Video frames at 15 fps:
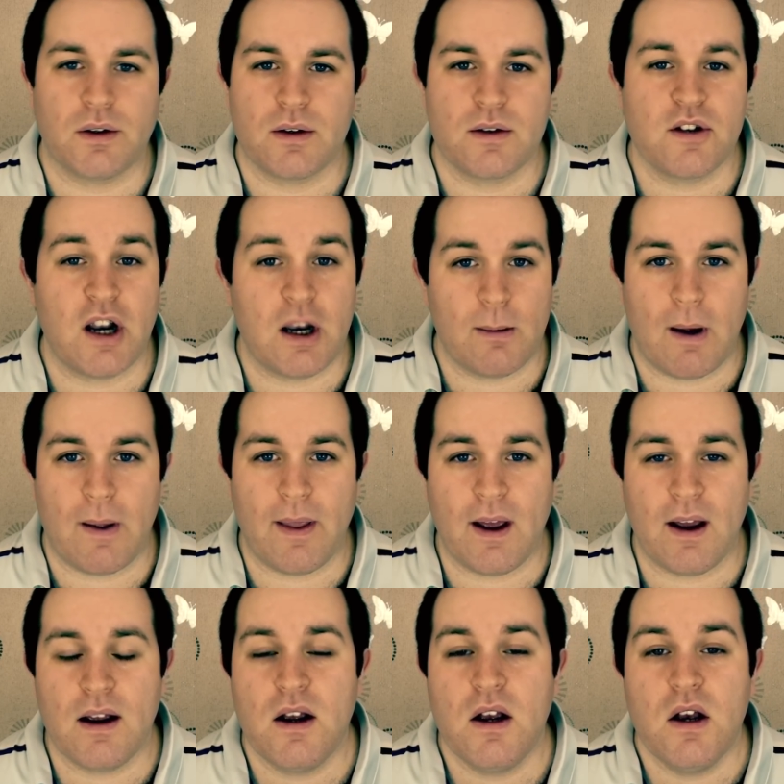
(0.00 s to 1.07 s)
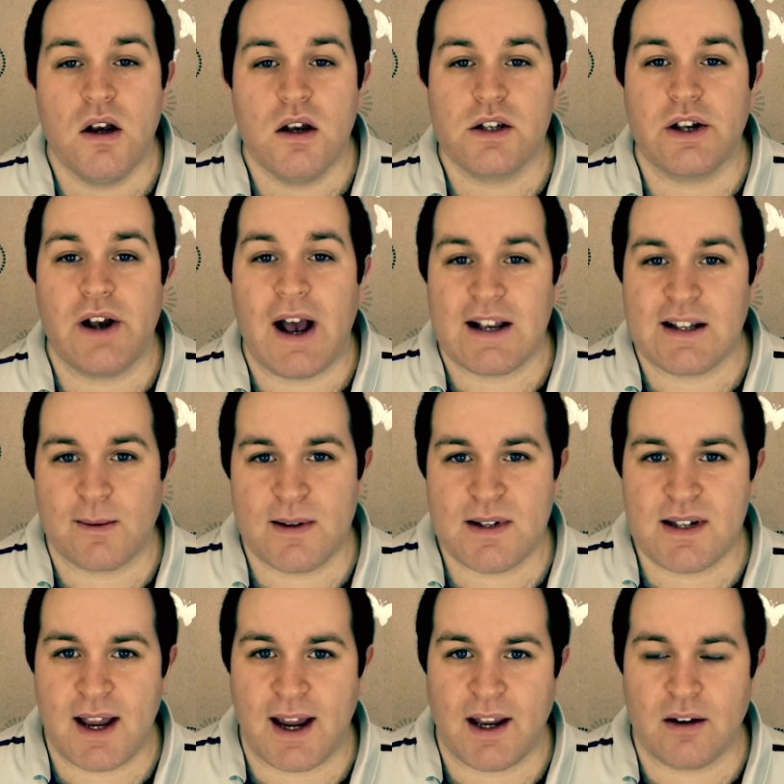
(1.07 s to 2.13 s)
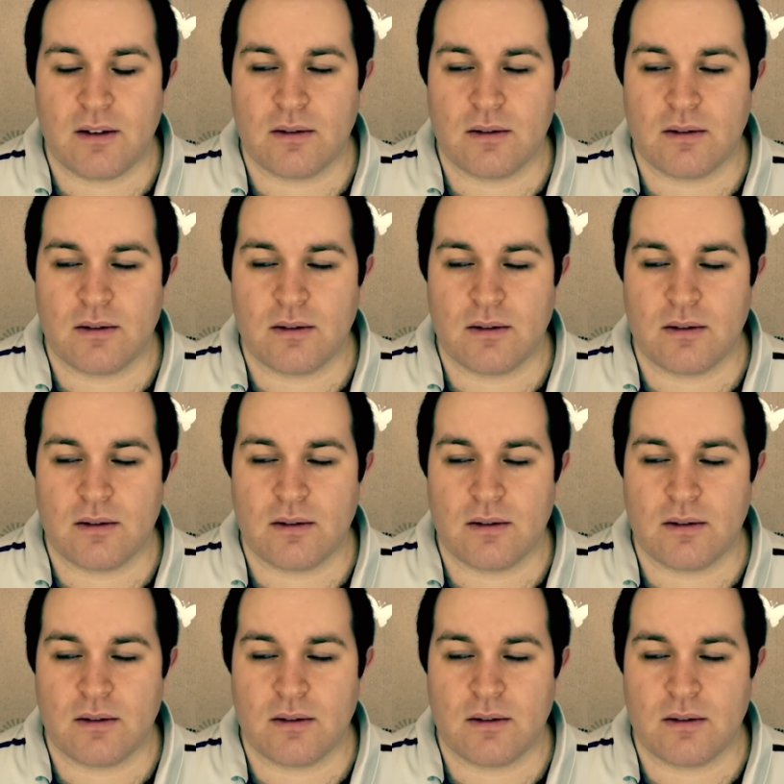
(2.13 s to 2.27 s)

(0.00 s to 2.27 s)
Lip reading: Sorry about that. So, as I was saying...